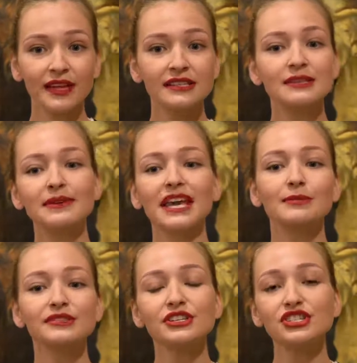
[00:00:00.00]
To be
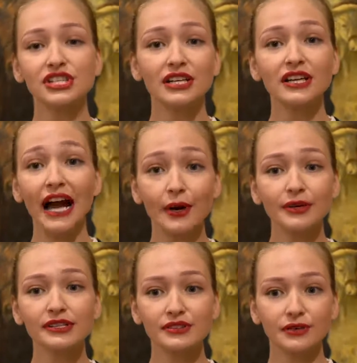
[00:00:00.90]
able to share our
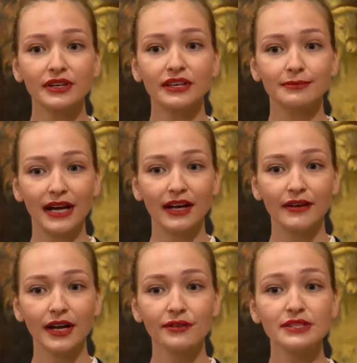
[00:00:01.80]
story and
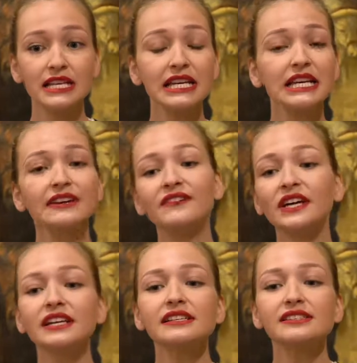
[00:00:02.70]
background,
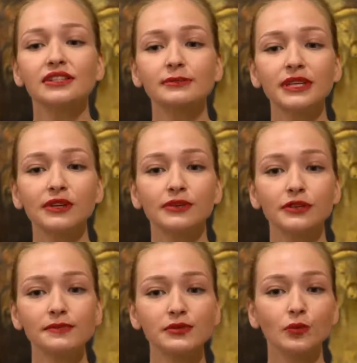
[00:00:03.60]
various Serbian
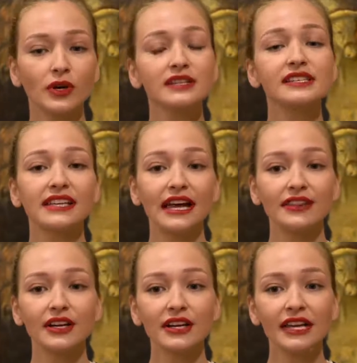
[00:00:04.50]
groups worked
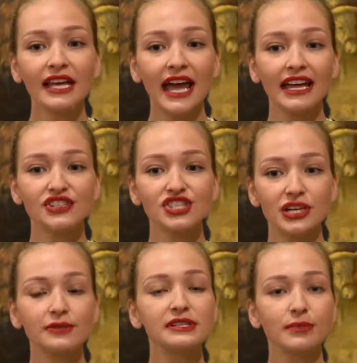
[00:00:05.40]
together and shared
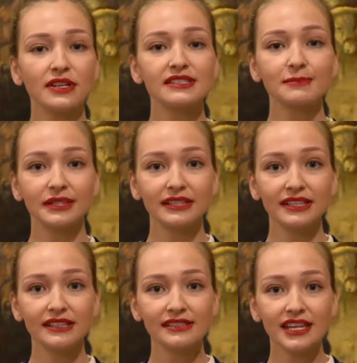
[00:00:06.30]

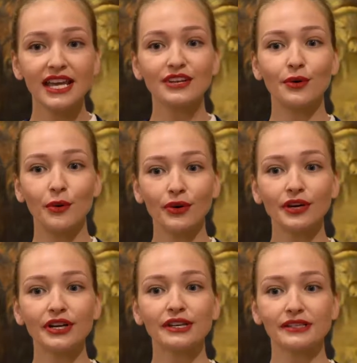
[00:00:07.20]
responsibilities in
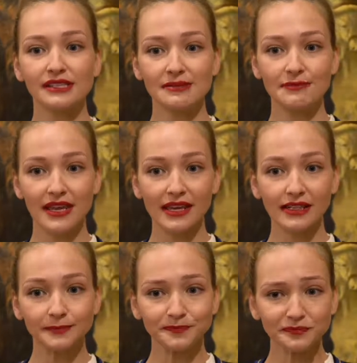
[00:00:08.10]
order to make
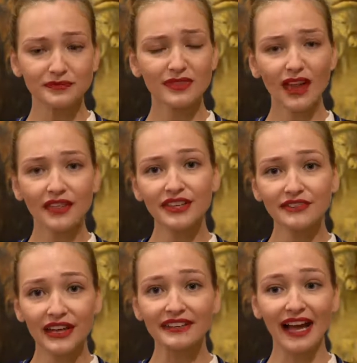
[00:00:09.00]
the
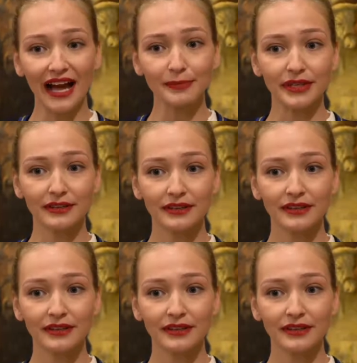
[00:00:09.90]
event happen.